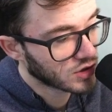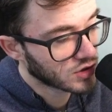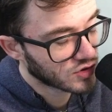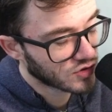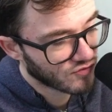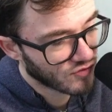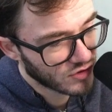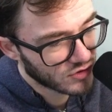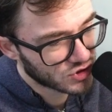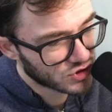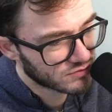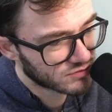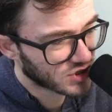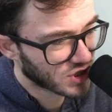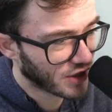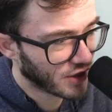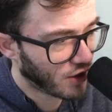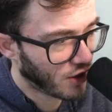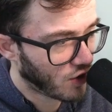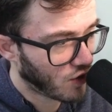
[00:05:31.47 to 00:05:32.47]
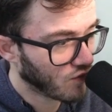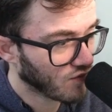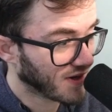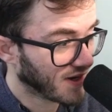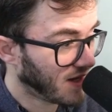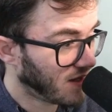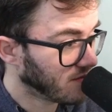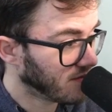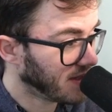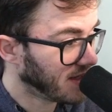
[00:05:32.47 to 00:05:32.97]
The Rotom's kind of holding
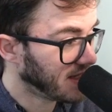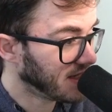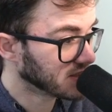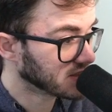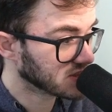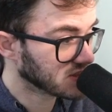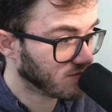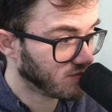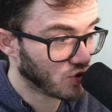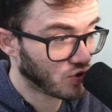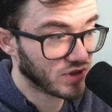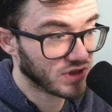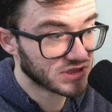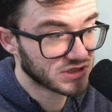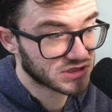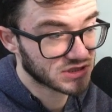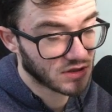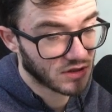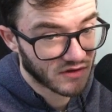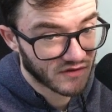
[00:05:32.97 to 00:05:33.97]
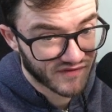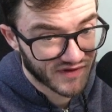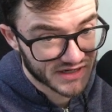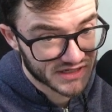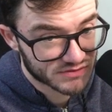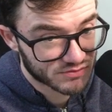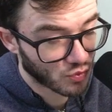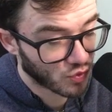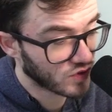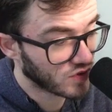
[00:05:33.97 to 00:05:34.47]
out there, to be honest. You know, the fact
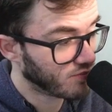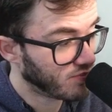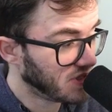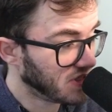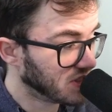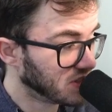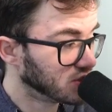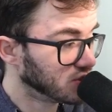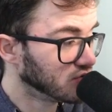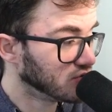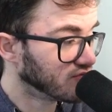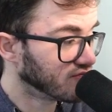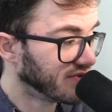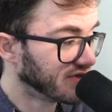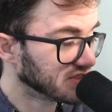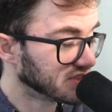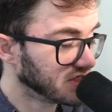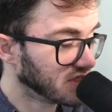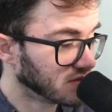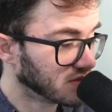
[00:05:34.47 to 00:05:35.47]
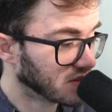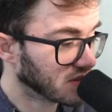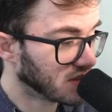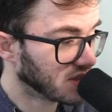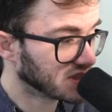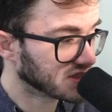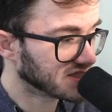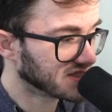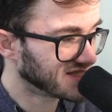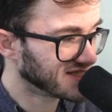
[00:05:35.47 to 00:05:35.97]
it's more than the Pikachu and the rest of the other
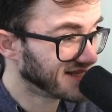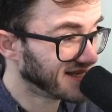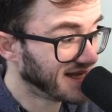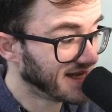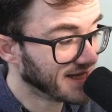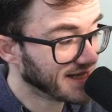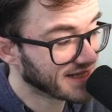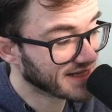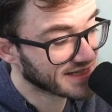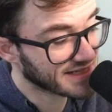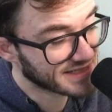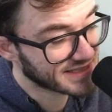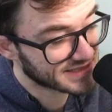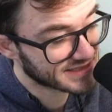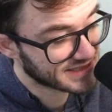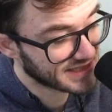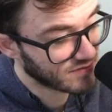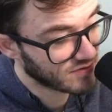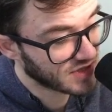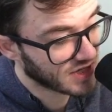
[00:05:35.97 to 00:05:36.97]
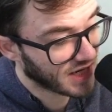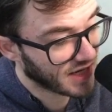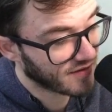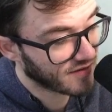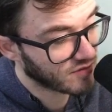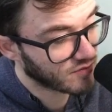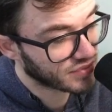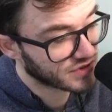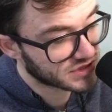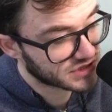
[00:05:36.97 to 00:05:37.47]
cards in the set. Same with the
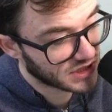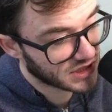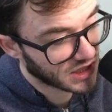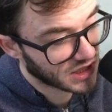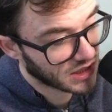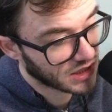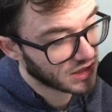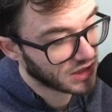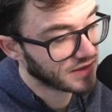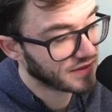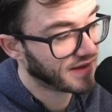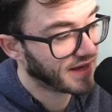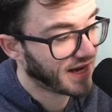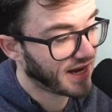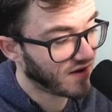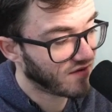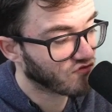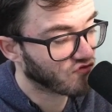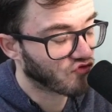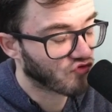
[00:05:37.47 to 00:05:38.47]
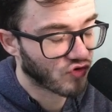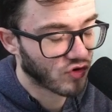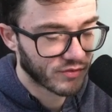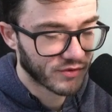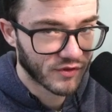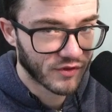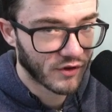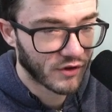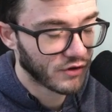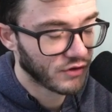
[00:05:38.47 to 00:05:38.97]
Galarian Berserker. They have
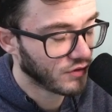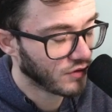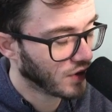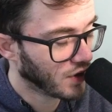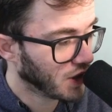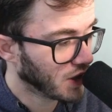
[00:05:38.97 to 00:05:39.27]
dropped, though.